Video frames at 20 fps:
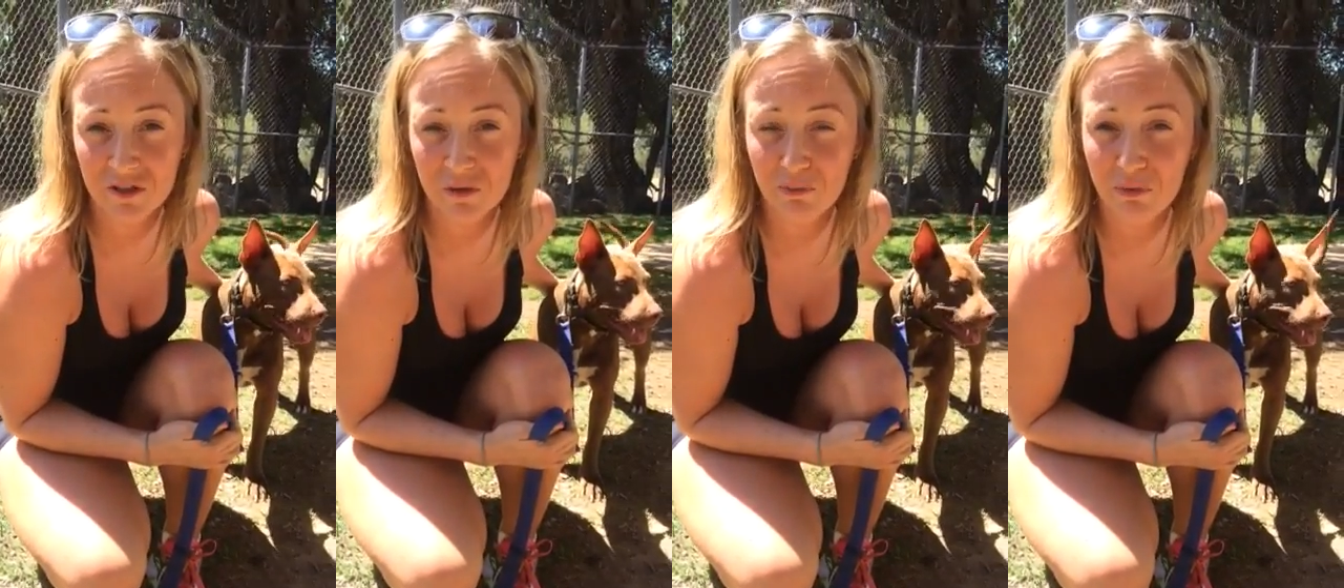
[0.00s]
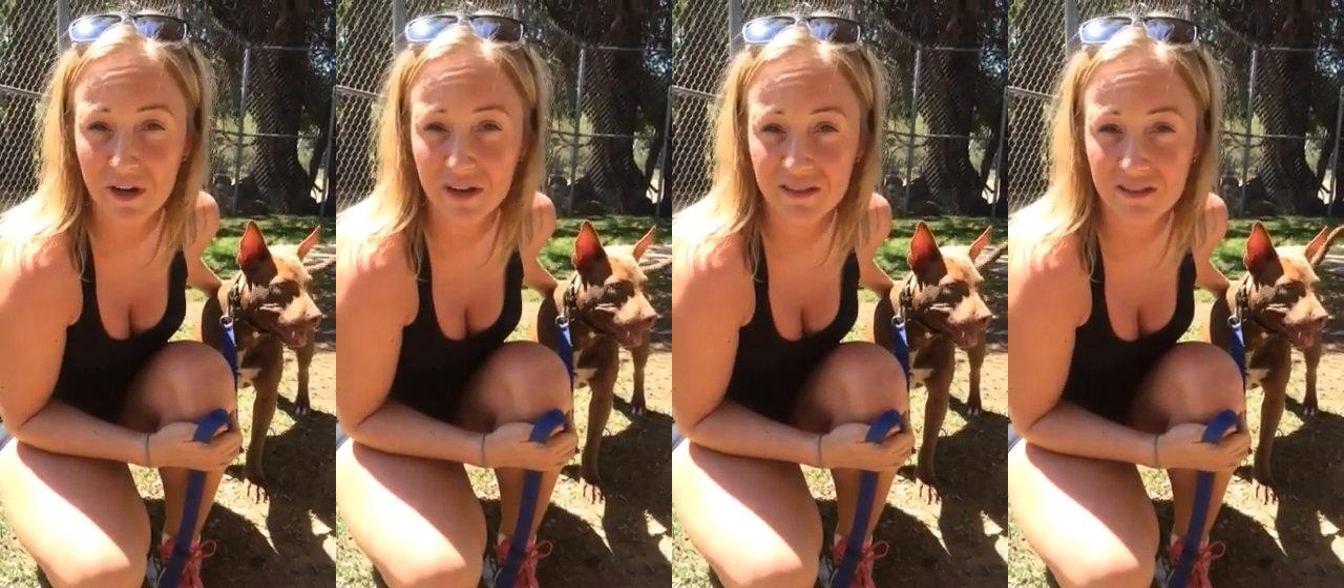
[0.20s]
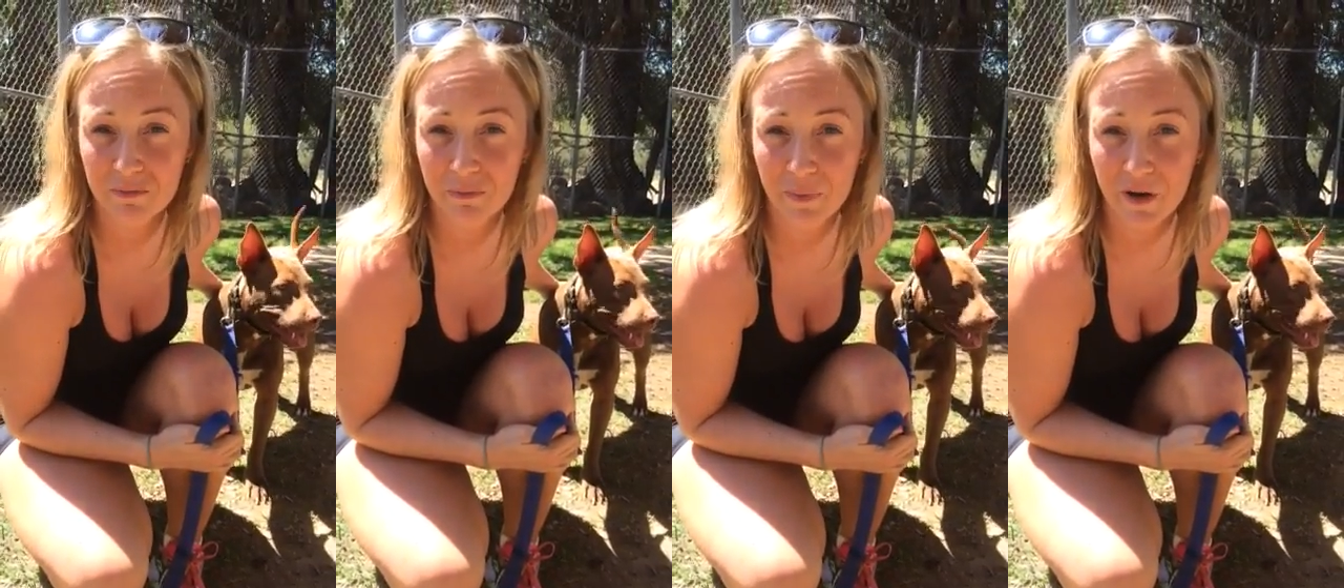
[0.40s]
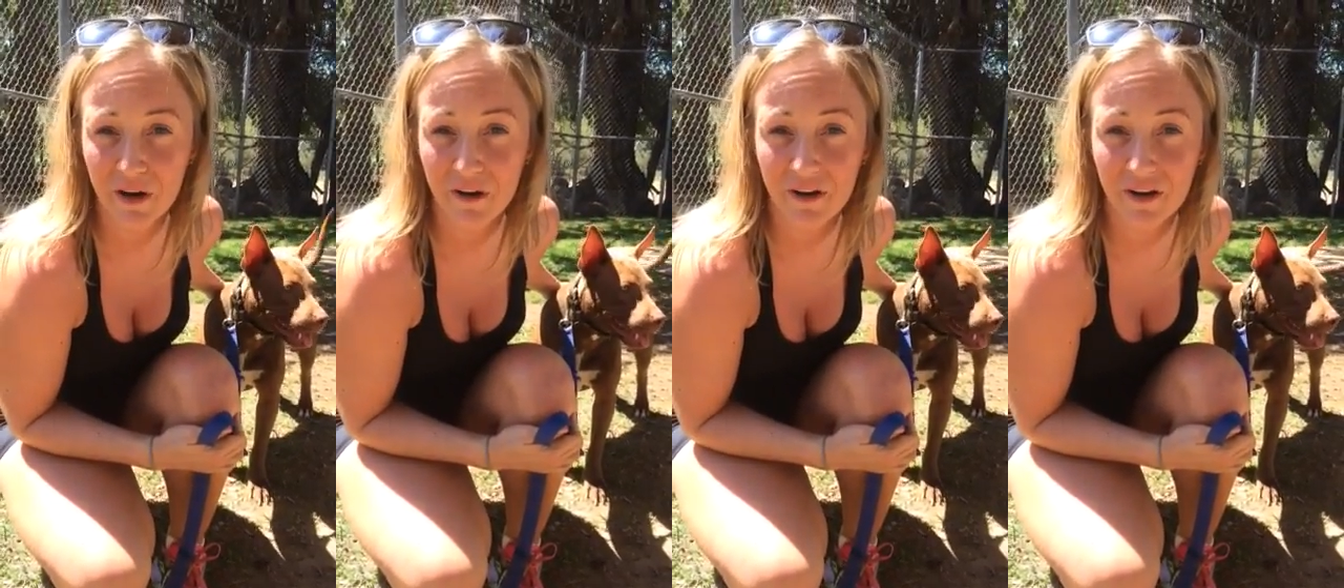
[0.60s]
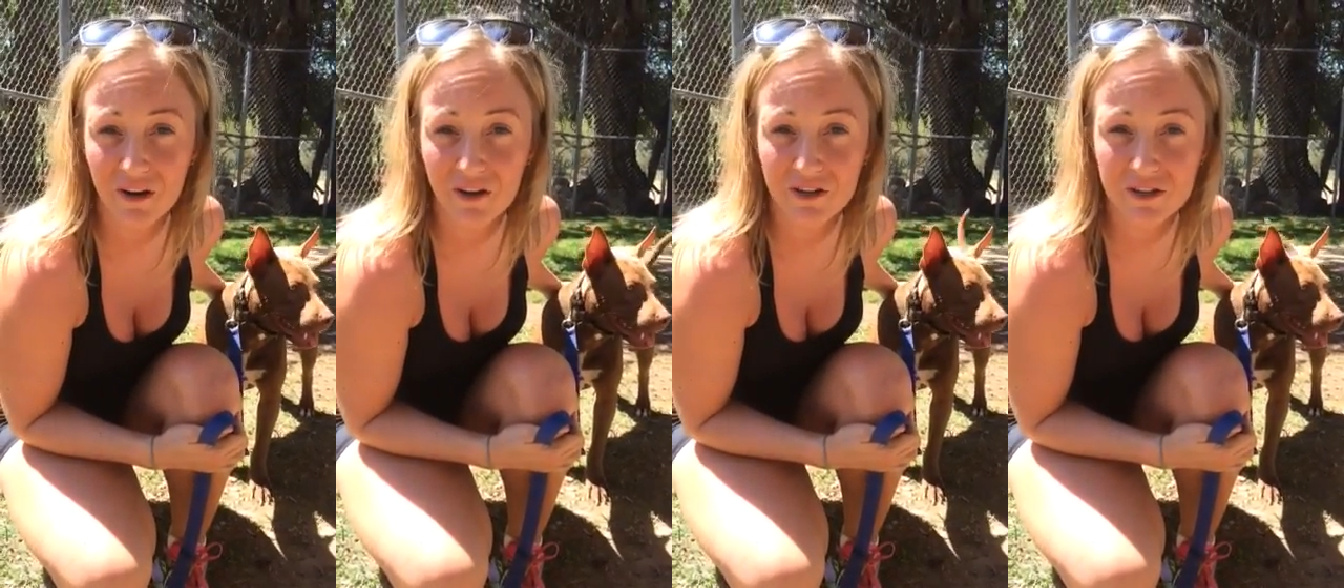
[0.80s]
to break some
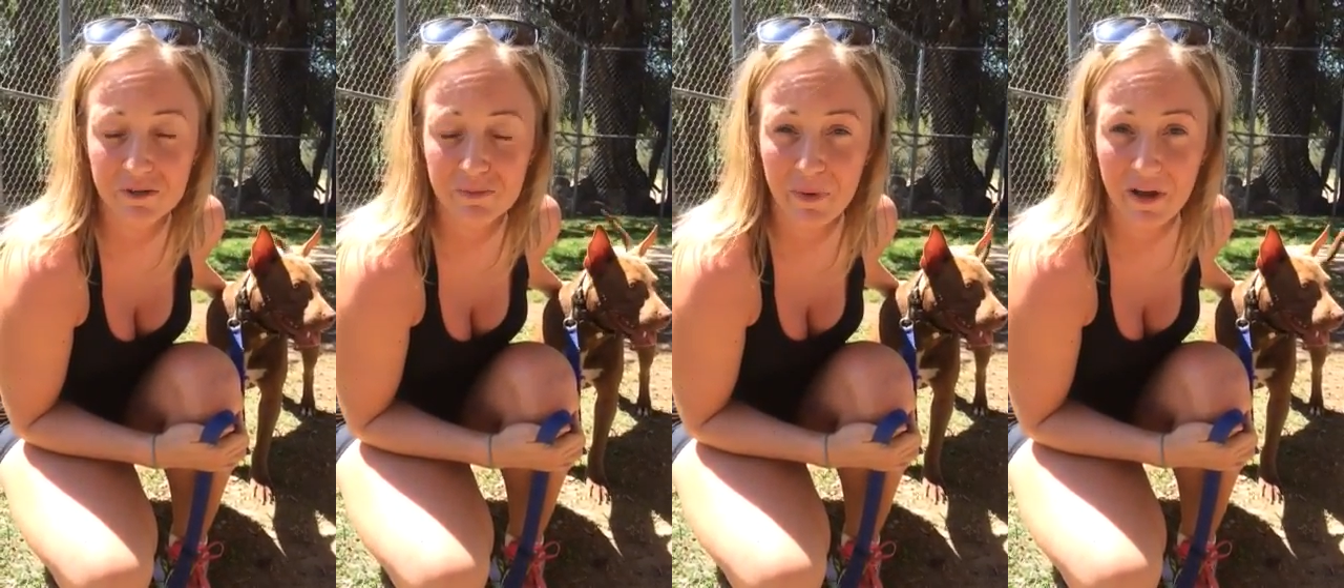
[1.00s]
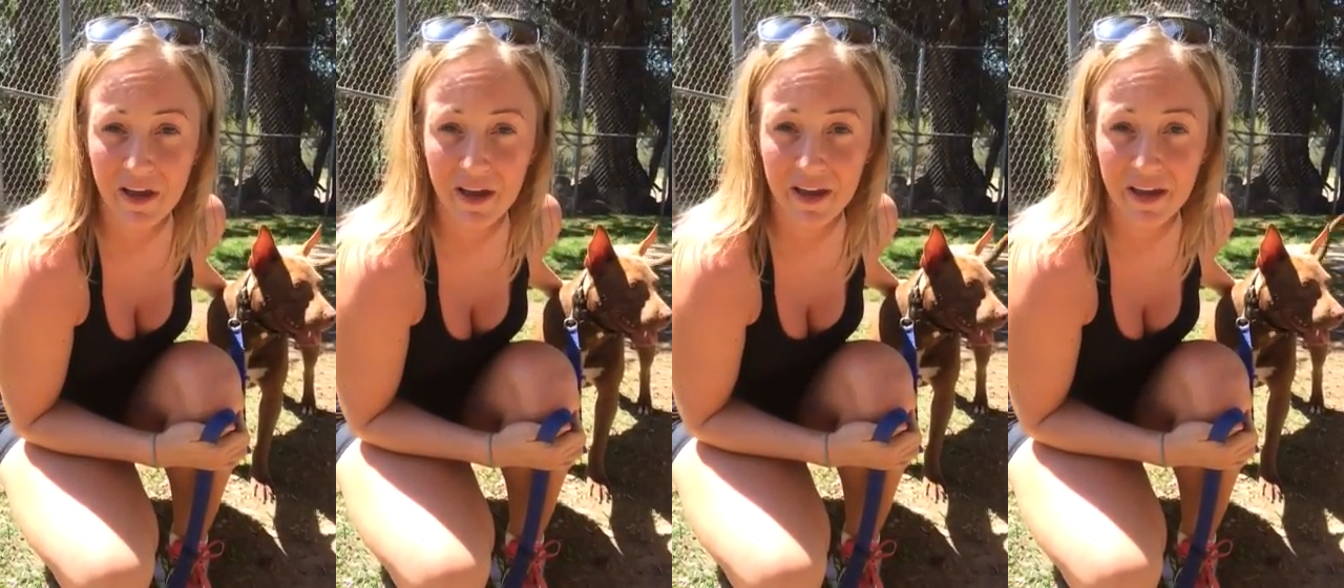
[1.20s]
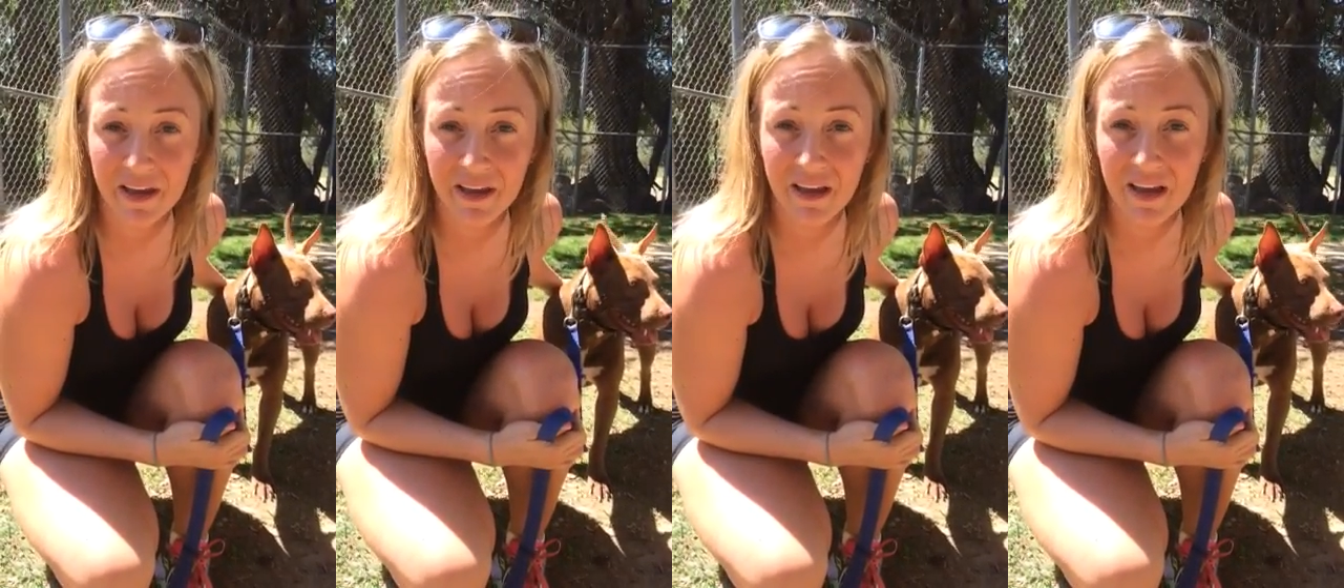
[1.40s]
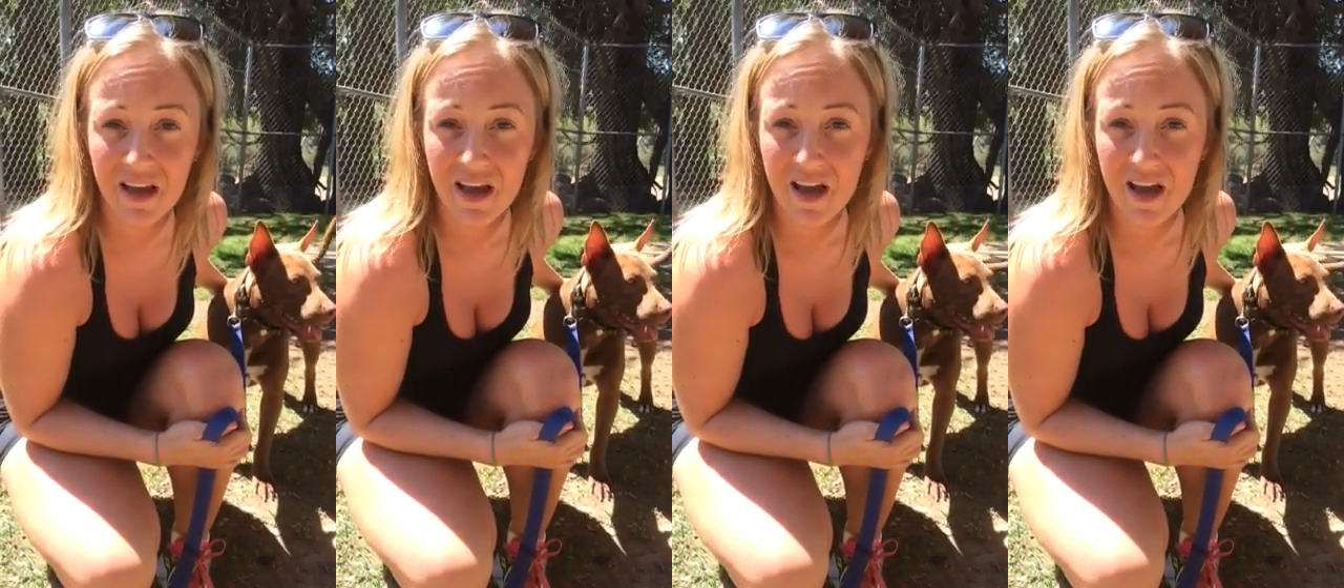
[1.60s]
barriers by